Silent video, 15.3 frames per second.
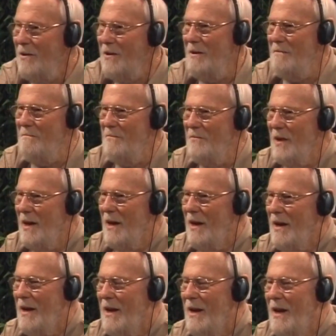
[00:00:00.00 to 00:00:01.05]
them.
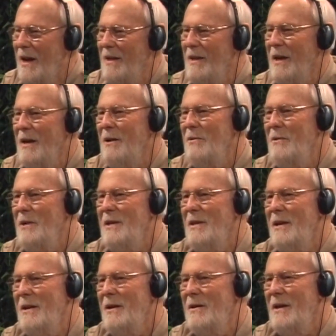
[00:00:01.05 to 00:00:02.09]
And they go in
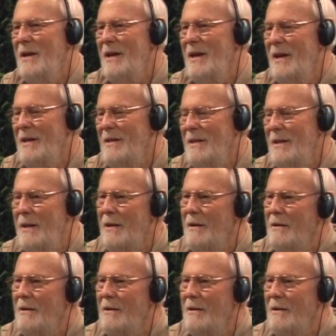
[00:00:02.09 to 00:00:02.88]
there, and